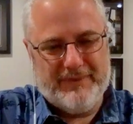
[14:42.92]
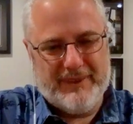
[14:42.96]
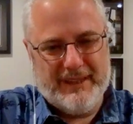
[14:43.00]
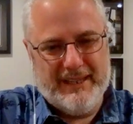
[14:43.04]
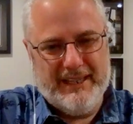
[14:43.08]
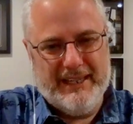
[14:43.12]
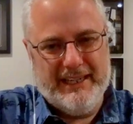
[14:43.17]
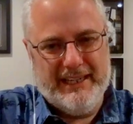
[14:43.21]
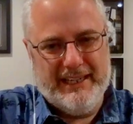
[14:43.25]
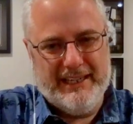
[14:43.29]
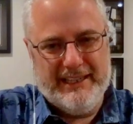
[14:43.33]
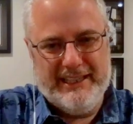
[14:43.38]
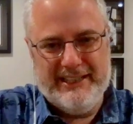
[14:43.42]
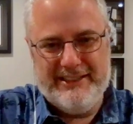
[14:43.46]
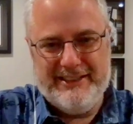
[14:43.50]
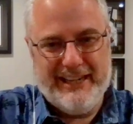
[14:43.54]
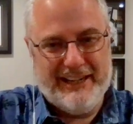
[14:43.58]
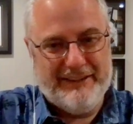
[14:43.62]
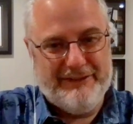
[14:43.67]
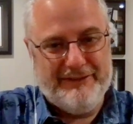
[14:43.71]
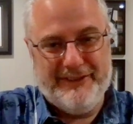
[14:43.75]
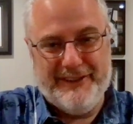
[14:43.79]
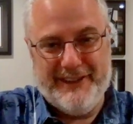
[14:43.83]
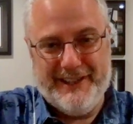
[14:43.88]
He's
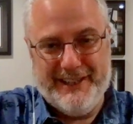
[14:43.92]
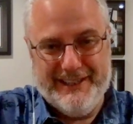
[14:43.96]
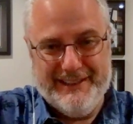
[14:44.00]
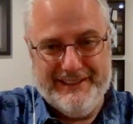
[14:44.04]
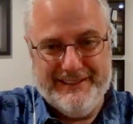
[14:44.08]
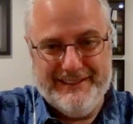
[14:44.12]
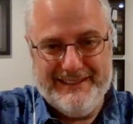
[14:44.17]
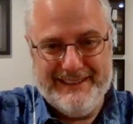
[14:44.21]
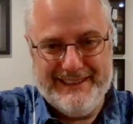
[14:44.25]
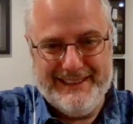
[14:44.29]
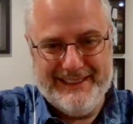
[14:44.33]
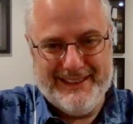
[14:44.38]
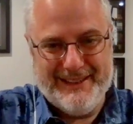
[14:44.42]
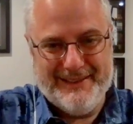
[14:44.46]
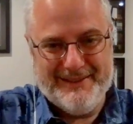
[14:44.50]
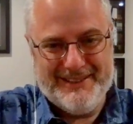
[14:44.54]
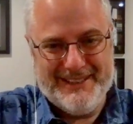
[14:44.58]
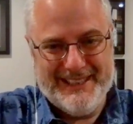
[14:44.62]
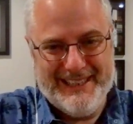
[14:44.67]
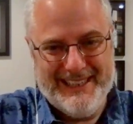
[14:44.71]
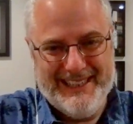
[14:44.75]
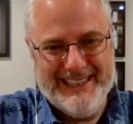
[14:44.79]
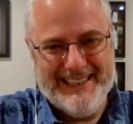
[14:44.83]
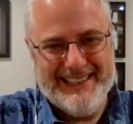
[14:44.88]
not fun. You know what I'm
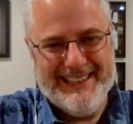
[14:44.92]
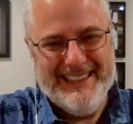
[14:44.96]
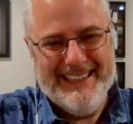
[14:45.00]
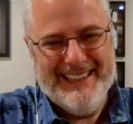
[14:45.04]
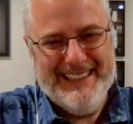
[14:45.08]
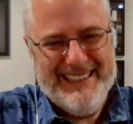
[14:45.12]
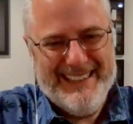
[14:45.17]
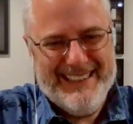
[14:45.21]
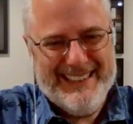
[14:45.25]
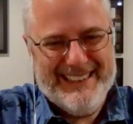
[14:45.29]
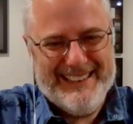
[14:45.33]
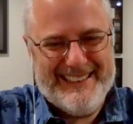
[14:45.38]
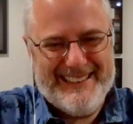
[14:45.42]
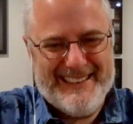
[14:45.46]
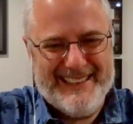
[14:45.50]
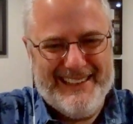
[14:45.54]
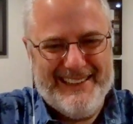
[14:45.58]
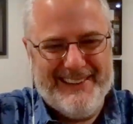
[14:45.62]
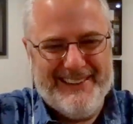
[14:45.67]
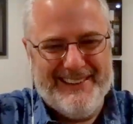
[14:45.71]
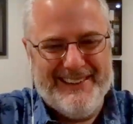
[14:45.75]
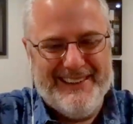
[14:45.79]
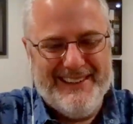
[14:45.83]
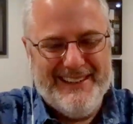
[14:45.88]
saying? And
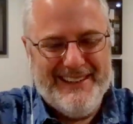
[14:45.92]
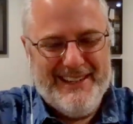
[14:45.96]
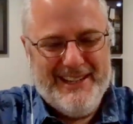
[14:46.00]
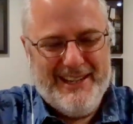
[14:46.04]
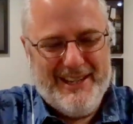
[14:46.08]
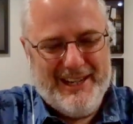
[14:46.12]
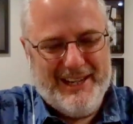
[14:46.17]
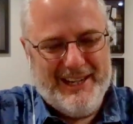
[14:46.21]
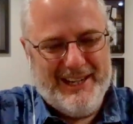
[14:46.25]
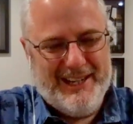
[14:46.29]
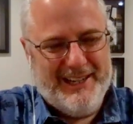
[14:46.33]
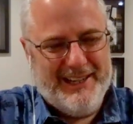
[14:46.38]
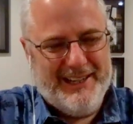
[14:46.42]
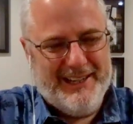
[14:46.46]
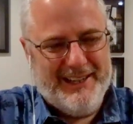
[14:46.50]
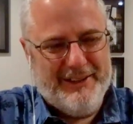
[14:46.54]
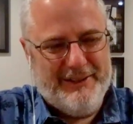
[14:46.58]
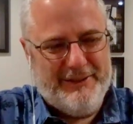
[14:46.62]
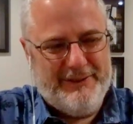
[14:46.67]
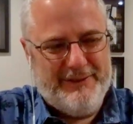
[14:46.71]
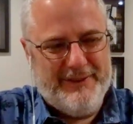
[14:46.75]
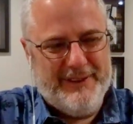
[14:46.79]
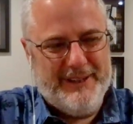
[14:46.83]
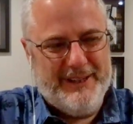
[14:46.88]
so
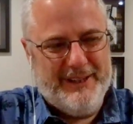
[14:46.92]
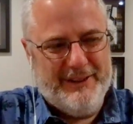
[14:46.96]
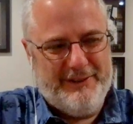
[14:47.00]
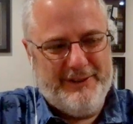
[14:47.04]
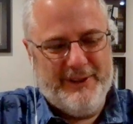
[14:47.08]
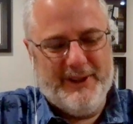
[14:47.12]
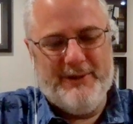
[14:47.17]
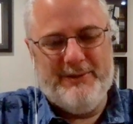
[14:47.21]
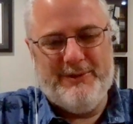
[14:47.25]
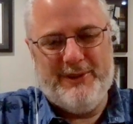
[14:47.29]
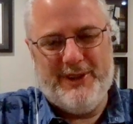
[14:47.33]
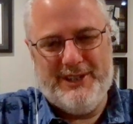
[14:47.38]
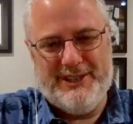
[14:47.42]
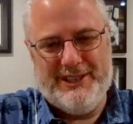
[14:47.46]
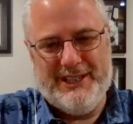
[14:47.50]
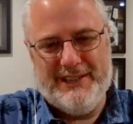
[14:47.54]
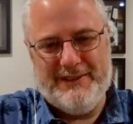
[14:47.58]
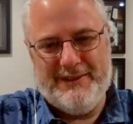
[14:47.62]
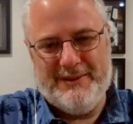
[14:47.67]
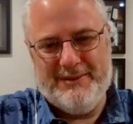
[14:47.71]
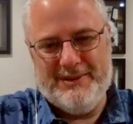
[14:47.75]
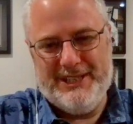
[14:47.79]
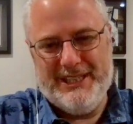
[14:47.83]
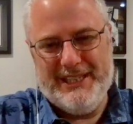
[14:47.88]
the film version
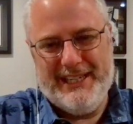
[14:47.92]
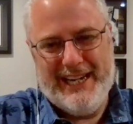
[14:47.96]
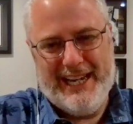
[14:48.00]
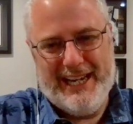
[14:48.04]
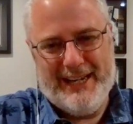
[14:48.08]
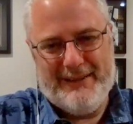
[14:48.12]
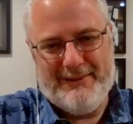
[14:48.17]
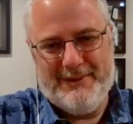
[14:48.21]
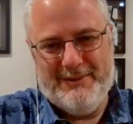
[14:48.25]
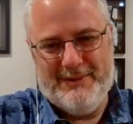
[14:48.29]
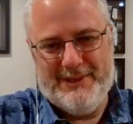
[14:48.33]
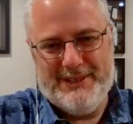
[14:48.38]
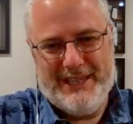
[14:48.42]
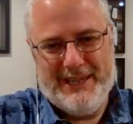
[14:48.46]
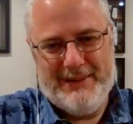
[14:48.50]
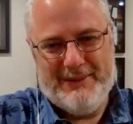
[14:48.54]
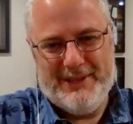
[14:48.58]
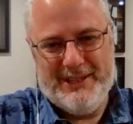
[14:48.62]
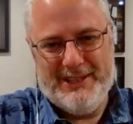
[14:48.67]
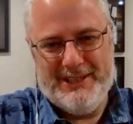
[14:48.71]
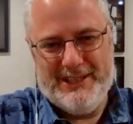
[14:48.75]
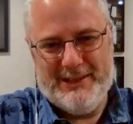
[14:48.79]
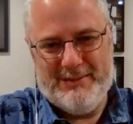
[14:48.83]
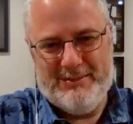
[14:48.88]
of him, Gene Hackman was
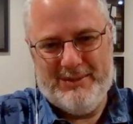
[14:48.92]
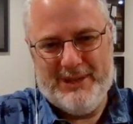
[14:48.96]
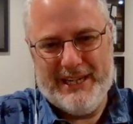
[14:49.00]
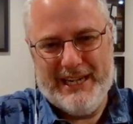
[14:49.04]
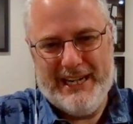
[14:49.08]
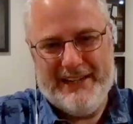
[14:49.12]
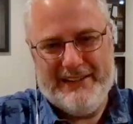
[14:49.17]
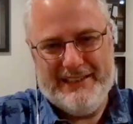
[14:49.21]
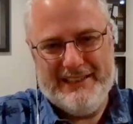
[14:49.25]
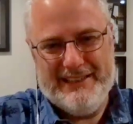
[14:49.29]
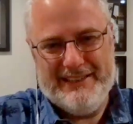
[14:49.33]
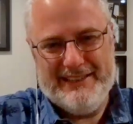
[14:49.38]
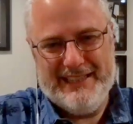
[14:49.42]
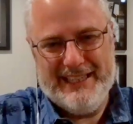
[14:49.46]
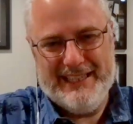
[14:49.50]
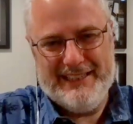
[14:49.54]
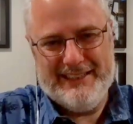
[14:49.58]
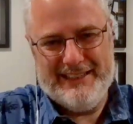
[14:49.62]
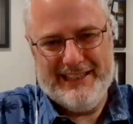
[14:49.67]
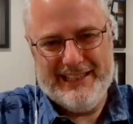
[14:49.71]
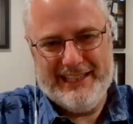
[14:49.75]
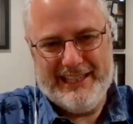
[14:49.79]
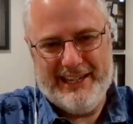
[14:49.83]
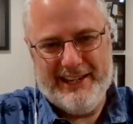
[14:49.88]
able to just bring out these
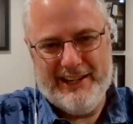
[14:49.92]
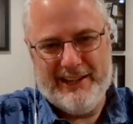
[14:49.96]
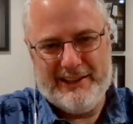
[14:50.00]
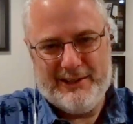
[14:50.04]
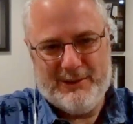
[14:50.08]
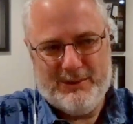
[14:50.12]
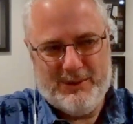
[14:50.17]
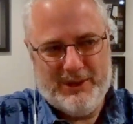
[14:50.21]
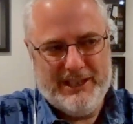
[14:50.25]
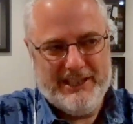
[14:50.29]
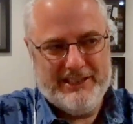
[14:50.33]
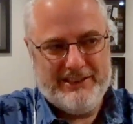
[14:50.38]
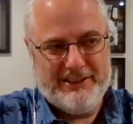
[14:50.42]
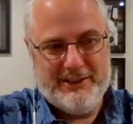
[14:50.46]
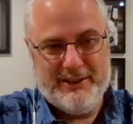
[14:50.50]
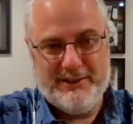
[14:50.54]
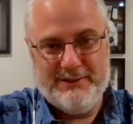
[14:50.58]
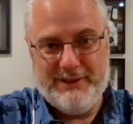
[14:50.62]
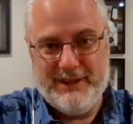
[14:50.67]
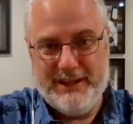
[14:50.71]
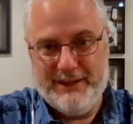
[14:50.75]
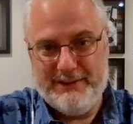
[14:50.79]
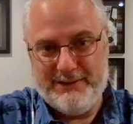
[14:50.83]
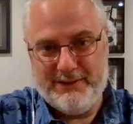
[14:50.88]
things in the character where he's still
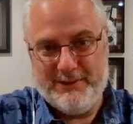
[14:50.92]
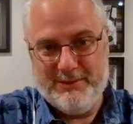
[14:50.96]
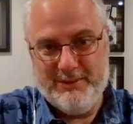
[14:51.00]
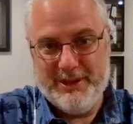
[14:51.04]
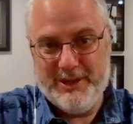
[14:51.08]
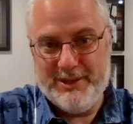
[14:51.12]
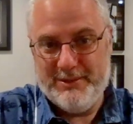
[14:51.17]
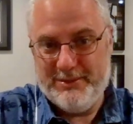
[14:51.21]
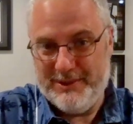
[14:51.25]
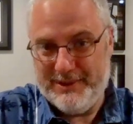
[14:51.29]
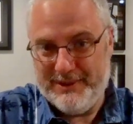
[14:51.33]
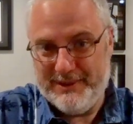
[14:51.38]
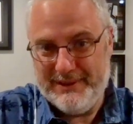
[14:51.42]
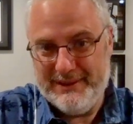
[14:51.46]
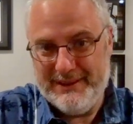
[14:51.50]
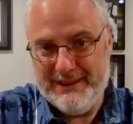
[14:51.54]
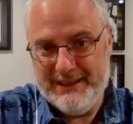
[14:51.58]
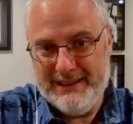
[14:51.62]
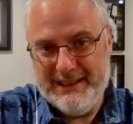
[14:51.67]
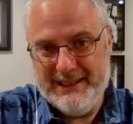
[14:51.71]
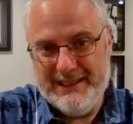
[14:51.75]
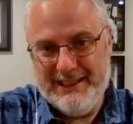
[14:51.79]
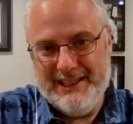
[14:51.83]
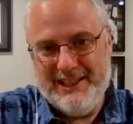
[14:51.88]
very formidable,
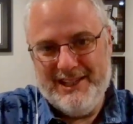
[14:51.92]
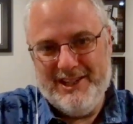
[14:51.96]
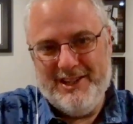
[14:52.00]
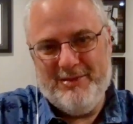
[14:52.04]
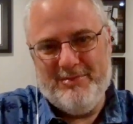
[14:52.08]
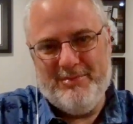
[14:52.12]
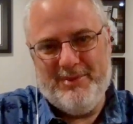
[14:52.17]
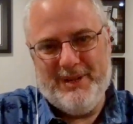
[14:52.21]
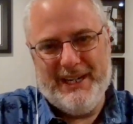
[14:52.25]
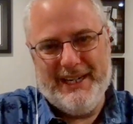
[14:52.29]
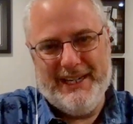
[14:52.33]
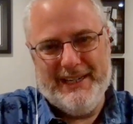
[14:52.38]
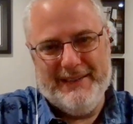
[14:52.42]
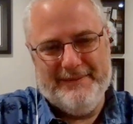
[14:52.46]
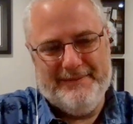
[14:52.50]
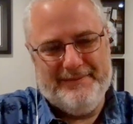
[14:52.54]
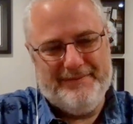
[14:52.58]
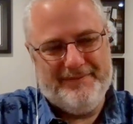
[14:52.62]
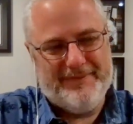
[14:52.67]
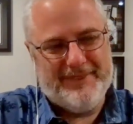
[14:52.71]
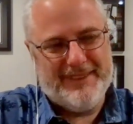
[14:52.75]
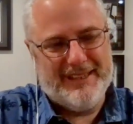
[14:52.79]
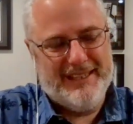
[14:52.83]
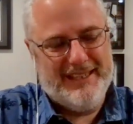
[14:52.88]
but
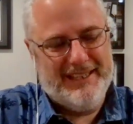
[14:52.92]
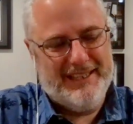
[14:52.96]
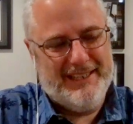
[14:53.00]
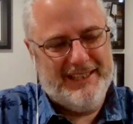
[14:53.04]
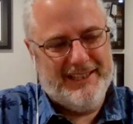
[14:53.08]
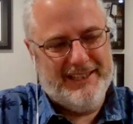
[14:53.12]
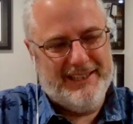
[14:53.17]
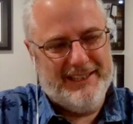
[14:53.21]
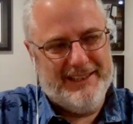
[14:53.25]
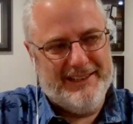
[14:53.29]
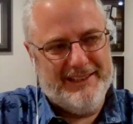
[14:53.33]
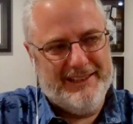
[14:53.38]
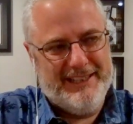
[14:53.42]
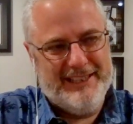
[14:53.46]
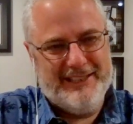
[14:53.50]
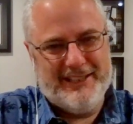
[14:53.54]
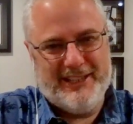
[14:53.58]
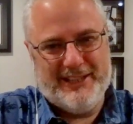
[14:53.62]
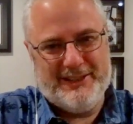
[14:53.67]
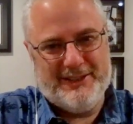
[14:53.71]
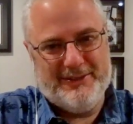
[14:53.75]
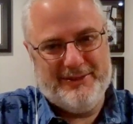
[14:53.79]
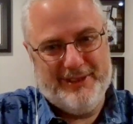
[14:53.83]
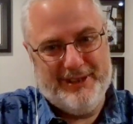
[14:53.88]
He's
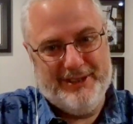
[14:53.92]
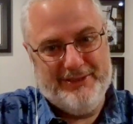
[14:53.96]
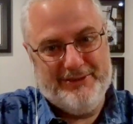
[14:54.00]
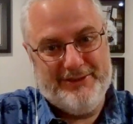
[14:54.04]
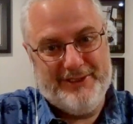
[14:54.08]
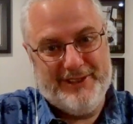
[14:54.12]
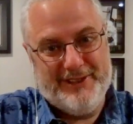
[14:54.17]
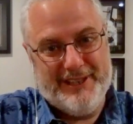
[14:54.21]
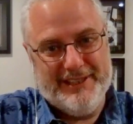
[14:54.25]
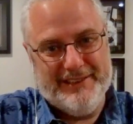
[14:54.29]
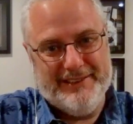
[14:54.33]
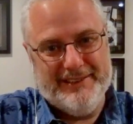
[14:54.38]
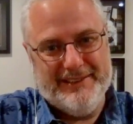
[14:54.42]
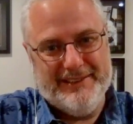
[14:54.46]
also very fun.